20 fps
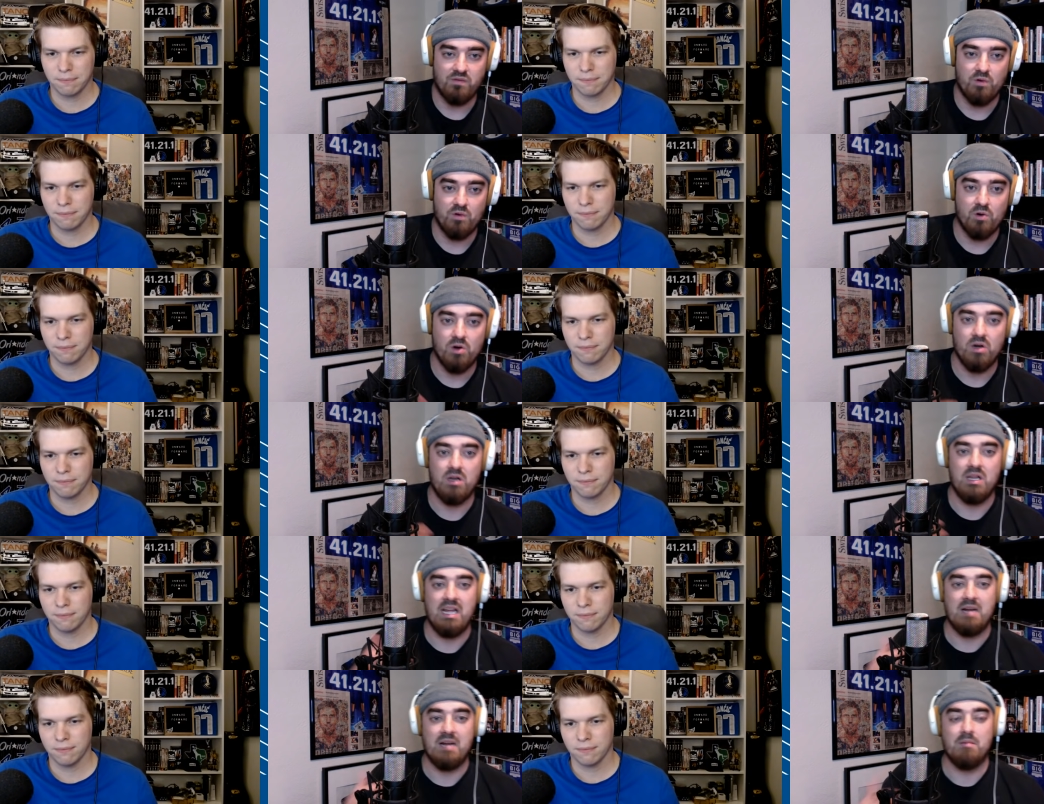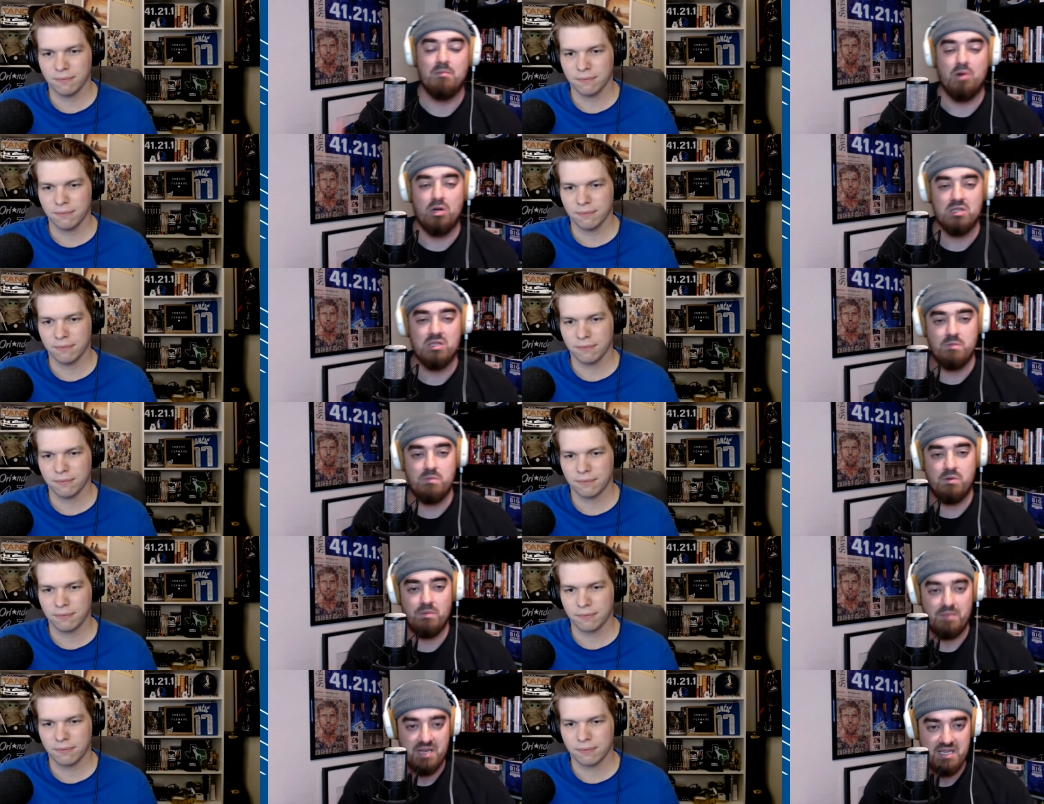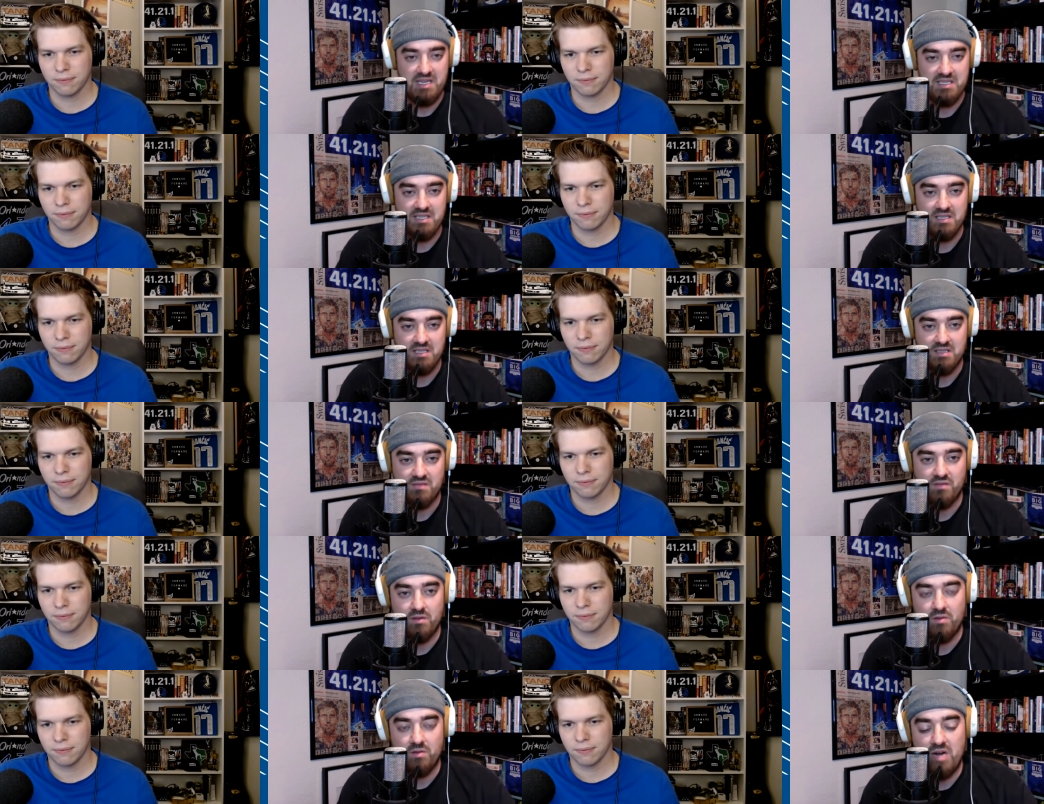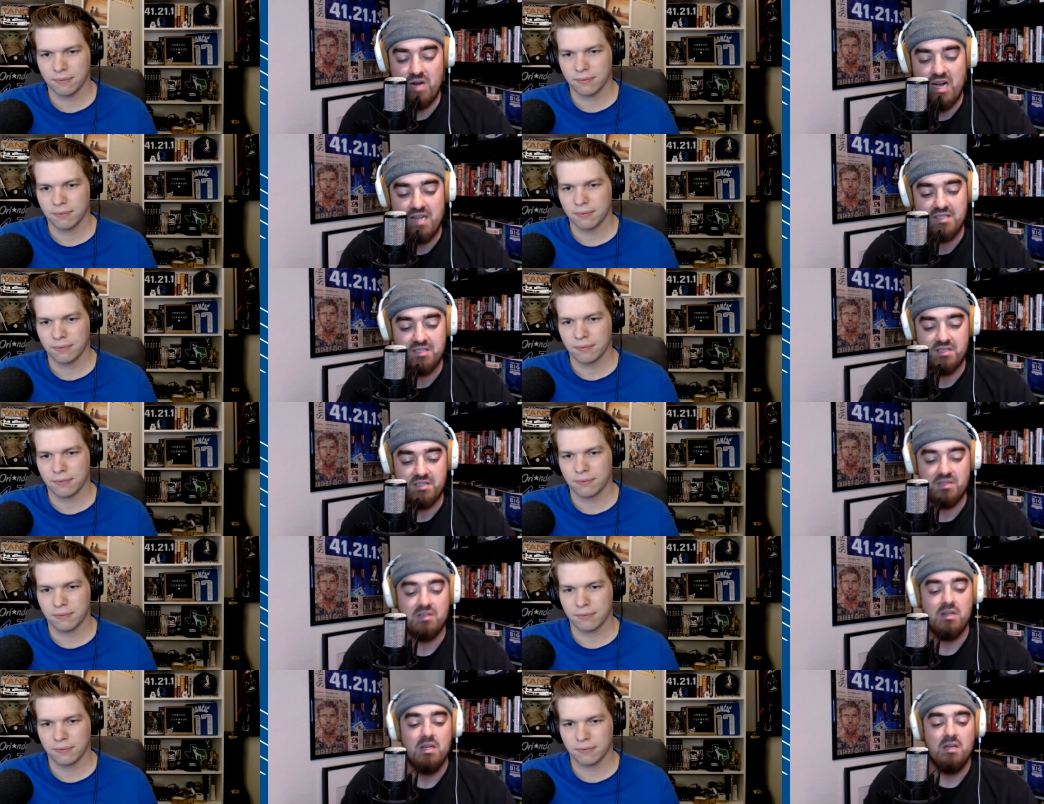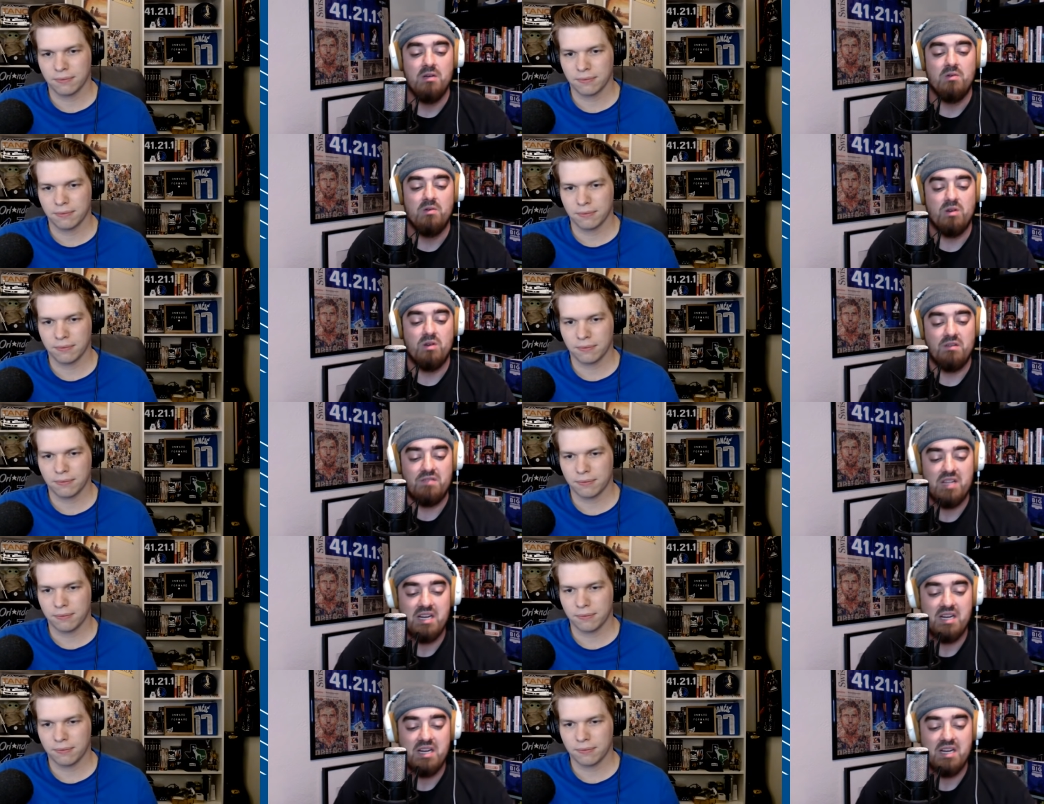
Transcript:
Speaker 1: for like multiple pieces for the roster. What if